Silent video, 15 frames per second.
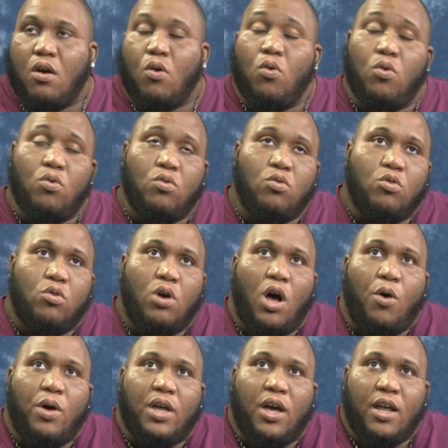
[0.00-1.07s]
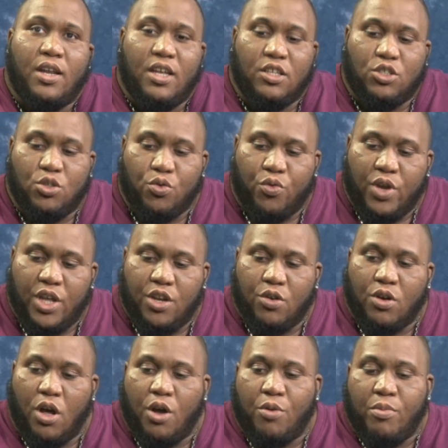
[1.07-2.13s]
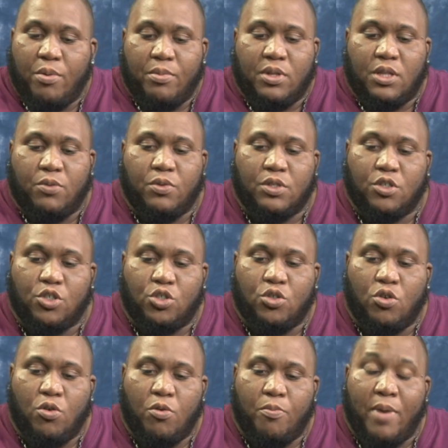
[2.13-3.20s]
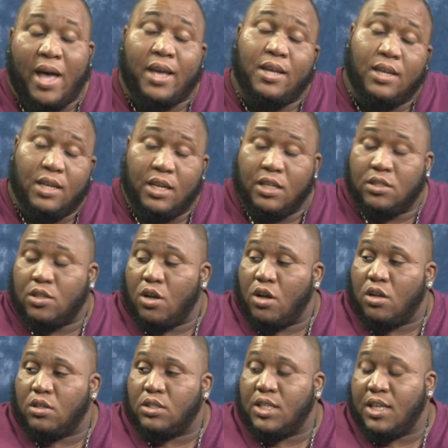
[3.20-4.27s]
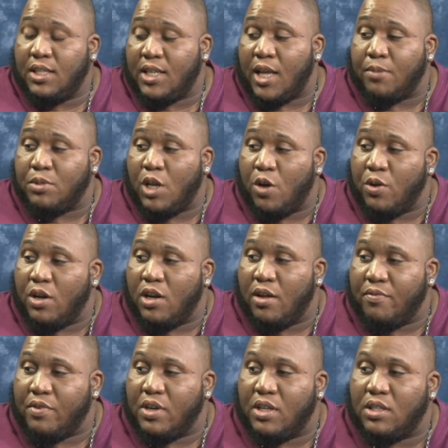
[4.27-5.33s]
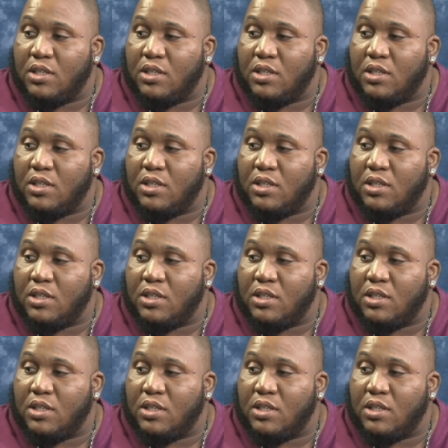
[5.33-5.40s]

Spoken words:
Oh, how I got into radio. Now, I remember there was a show back in the days called Teen Times Loud and Loving It.